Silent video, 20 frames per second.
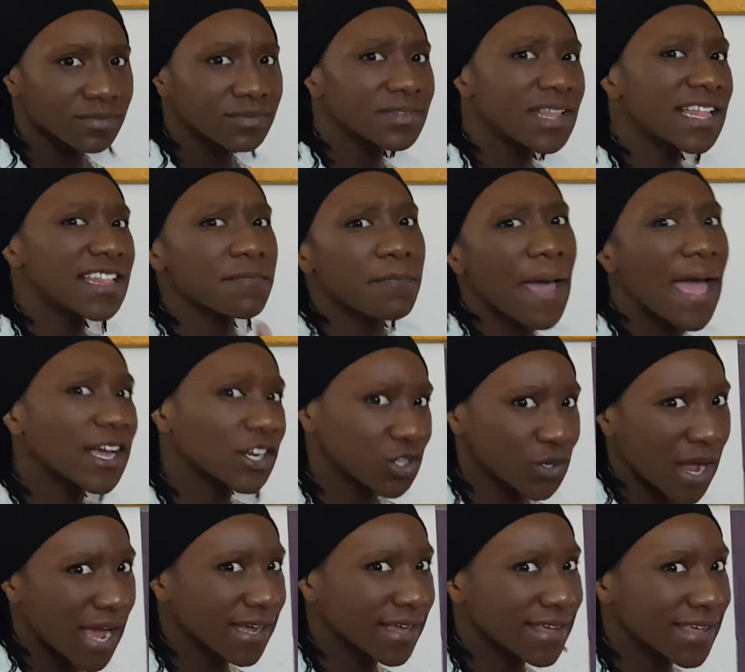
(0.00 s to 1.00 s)
let's
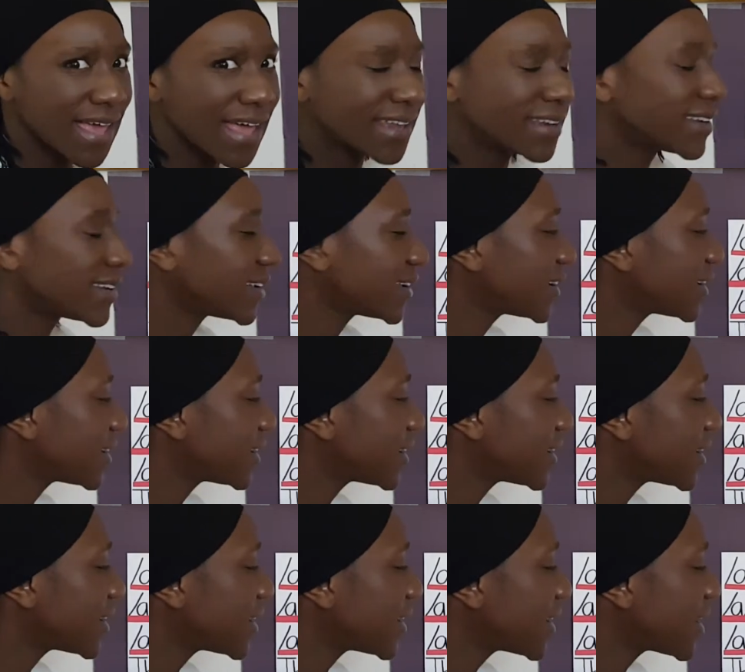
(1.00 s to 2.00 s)
backtrack again.
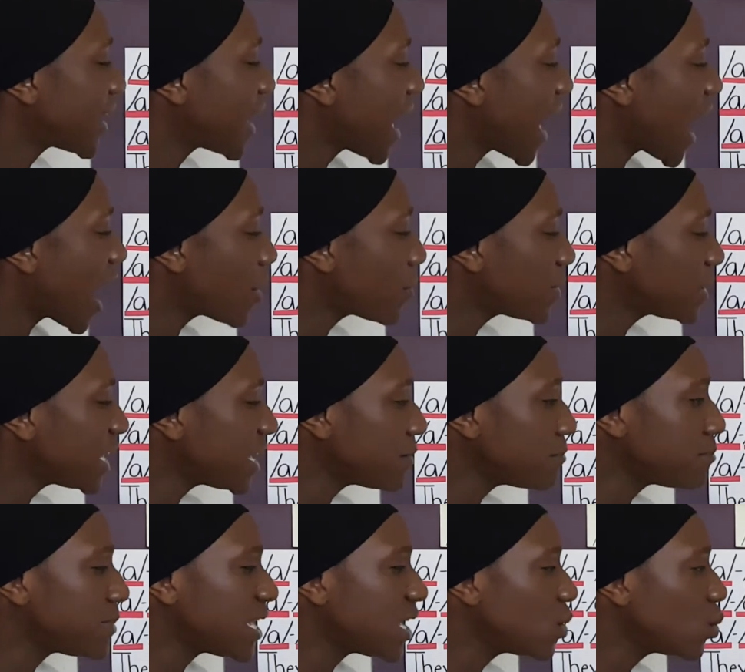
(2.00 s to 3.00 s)
How many
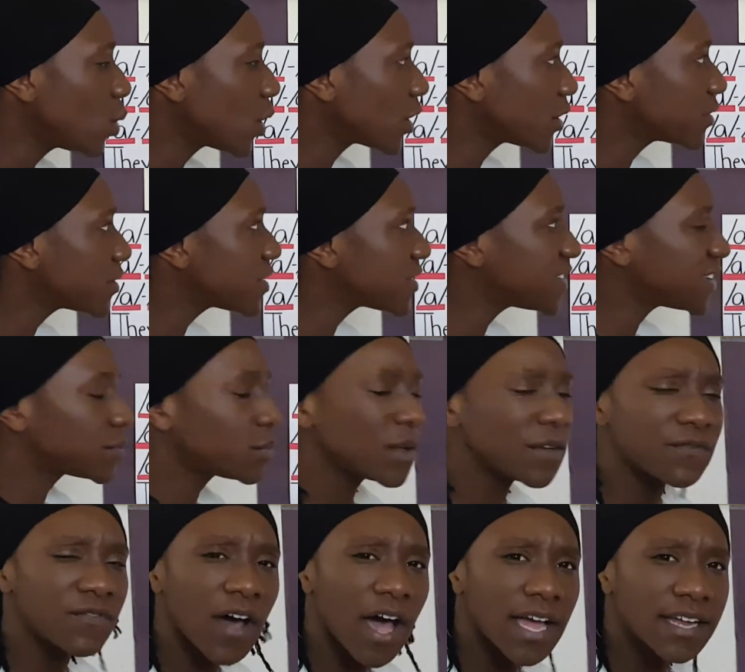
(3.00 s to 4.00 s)
me words did we
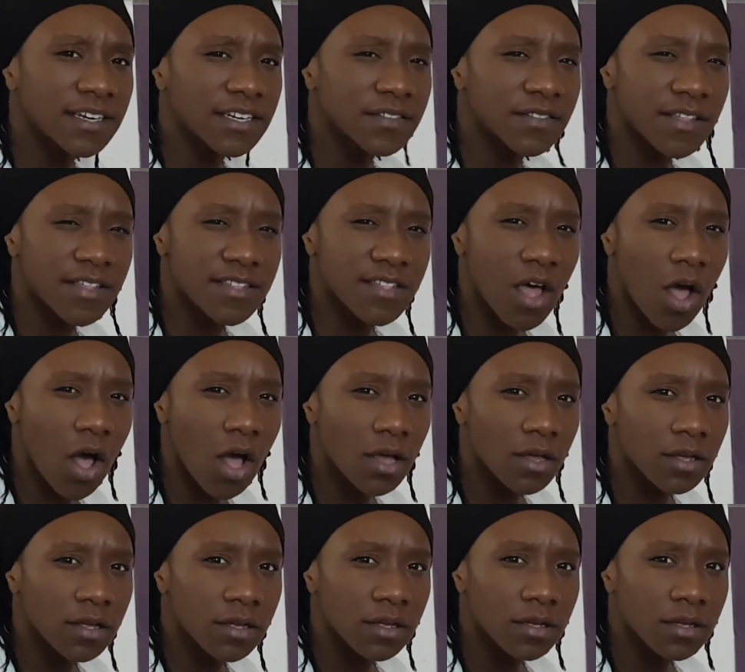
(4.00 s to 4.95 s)
find in the song?